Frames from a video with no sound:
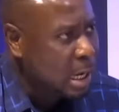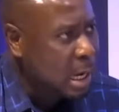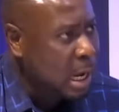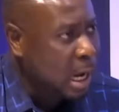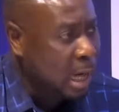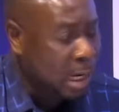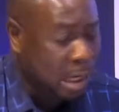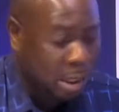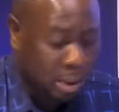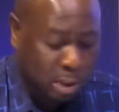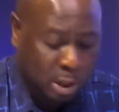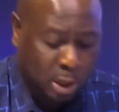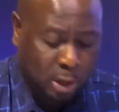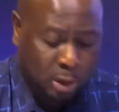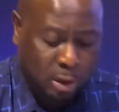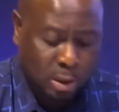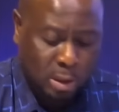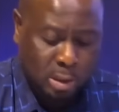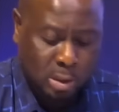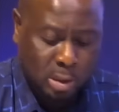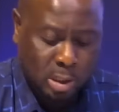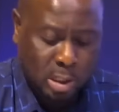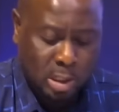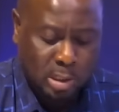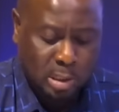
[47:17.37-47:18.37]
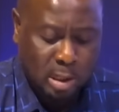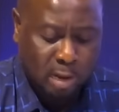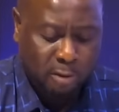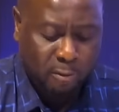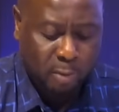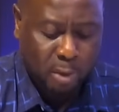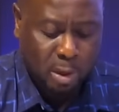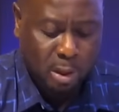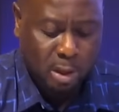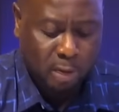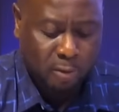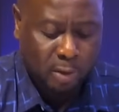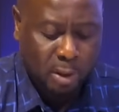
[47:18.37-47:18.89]
and I think this, these have
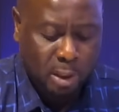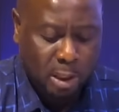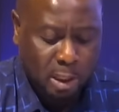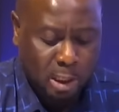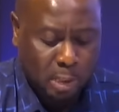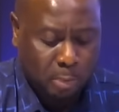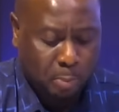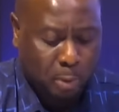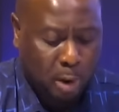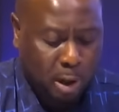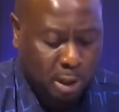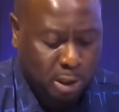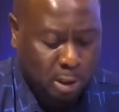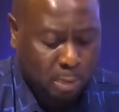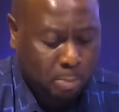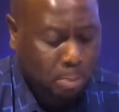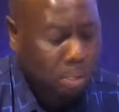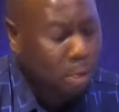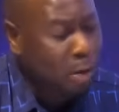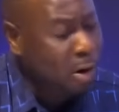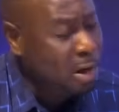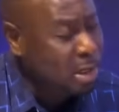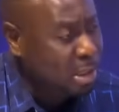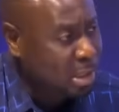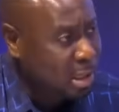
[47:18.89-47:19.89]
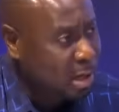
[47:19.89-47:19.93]
been even the departure points